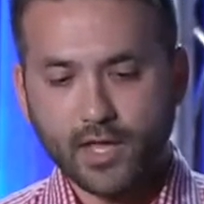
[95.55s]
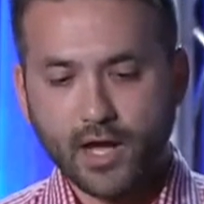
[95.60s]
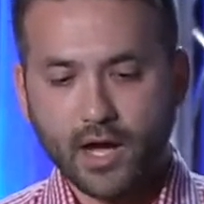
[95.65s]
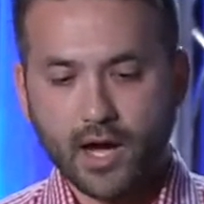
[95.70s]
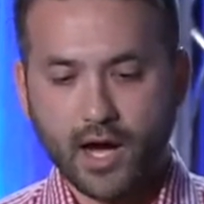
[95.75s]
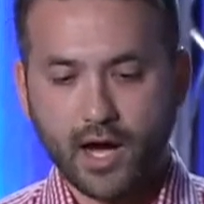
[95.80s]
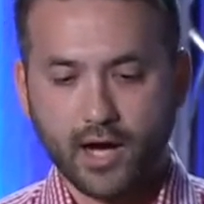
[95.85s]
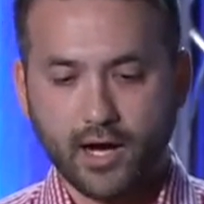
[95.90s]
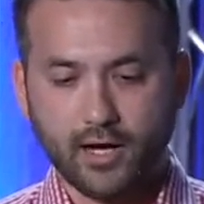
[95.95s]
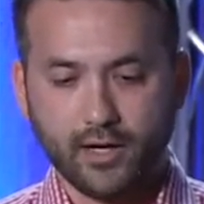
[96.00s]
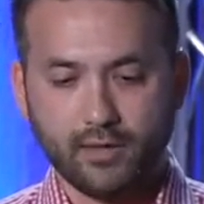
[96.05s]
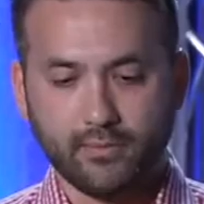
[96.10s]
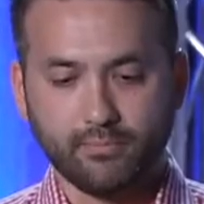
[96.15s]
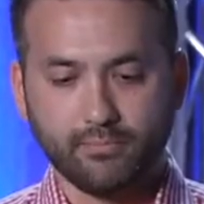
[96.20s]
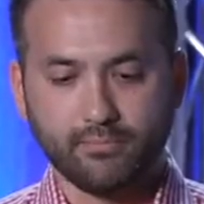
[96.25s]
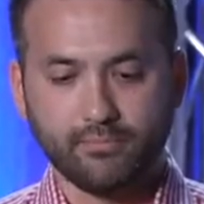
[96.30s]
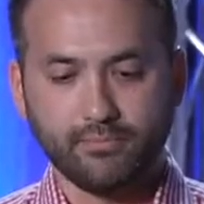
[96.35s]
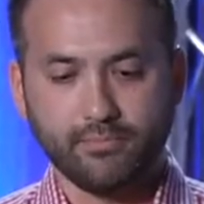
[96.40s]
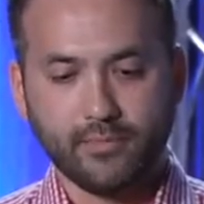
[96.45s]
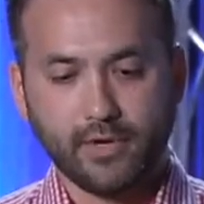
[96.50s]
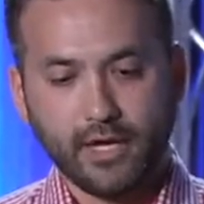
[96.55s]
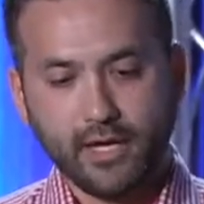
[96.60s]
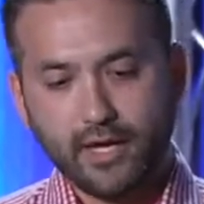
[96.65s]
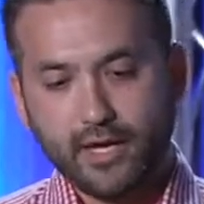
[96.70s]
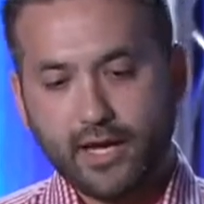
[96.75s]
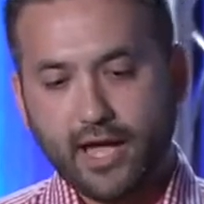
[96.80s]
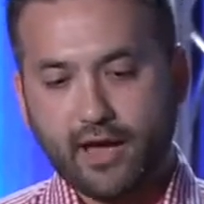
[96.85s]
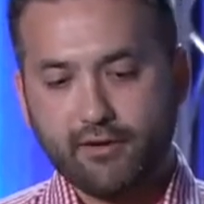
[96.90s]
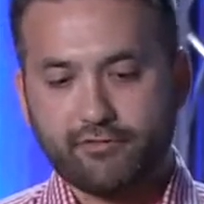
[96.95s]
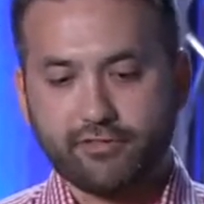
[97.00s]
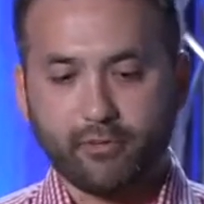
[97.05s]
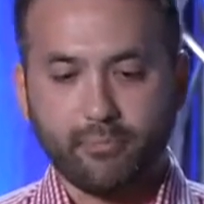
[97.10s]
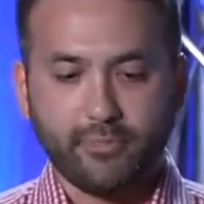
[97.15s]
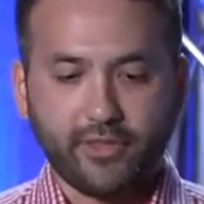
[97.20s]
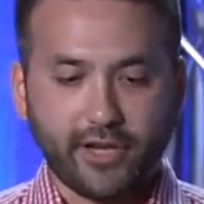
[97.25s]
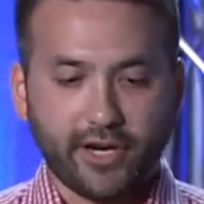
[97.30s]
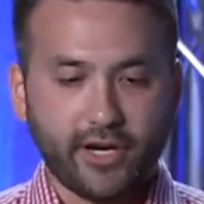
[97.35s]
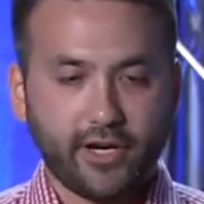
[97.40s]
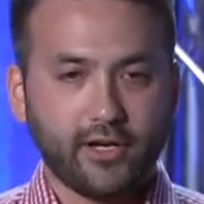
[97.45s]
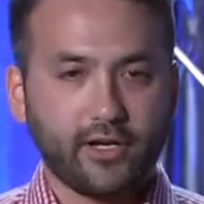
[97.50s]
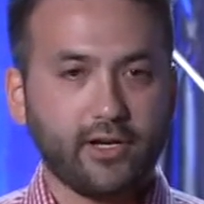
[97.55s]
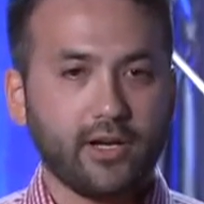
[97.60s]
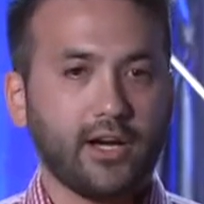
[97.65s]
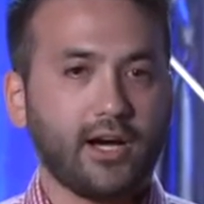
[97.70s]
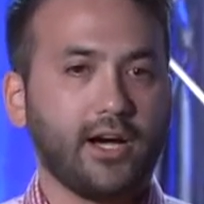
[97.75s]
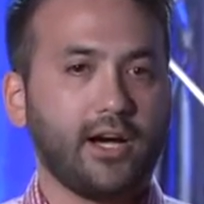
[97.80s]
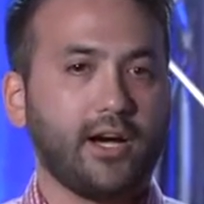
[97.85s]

And from there,